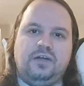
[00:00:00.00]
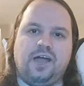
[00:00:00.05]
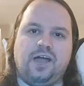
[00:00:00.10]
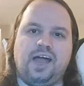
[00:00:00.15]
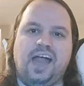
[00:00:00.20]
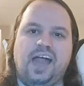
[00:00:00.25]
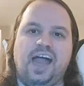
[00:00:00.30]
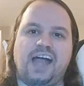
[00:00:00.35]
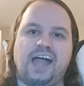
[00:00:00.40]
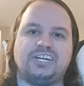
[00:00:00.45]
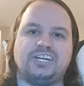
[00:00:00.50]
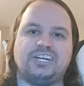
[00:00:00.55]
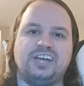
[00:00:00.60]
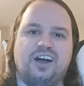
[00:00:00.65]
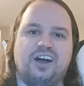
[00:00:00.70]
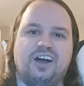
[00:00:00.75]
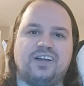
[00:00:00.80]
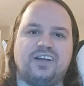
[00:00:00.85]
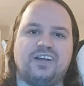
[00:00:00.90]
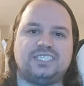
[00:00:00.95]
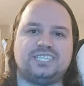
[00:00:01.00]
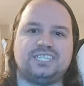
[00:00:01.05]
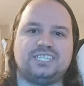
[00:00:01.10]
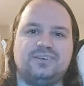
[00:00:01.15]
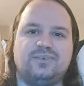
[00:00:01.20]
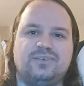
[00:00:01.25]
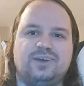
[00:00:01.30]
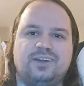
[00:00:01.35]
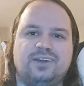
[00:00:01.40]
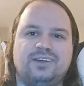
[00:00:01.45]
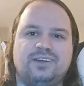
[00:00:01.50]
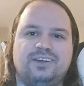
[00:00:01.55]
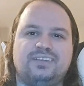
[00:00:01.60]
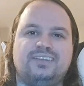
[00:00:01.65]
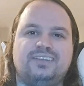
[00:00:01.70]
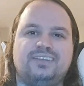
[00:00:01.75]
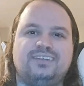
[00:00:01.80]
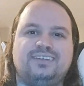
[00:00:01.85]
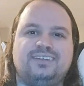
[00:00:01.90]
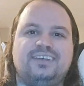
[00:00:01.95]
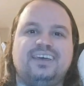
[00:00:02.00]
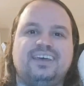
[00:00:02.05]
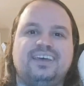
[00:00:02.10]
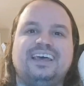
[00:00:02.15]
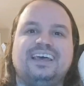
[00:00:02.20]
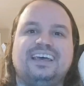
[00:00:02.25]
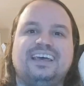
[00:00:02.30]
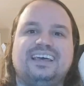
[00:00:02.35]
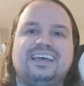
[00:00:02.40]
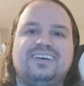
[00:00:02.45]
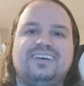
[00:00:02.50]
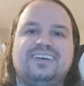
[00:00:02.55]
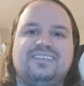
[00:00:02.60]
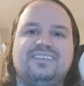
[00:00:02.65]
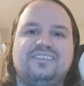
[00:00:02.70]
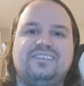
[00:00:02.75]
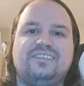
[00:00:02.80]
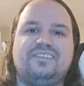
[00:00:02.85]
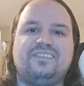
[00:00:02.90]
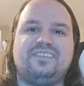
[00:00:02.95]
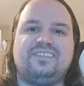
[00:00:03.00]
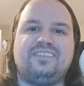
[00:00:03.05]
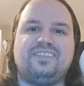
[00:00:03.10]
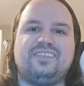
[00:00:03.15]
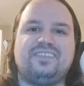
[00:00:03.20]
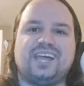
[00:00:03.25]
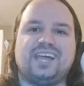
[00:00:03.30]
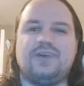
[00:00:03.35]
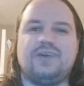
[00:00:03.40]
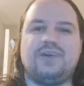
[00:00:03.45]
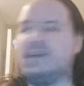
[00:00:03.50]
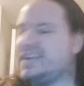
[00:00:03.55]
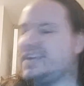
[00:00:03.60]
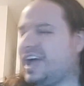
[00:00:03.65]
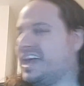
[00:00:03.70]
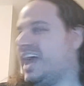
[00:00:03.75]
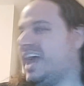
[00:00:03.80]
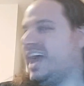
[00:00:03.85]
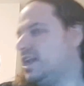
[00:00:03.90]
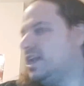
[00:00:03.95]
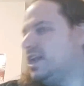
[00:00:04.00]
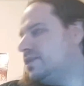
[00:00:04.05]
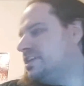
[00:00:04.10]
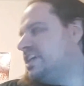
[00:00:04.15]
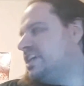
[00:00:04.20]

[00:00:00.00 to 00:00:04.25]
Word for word: So we wish him well and wish him good luck on that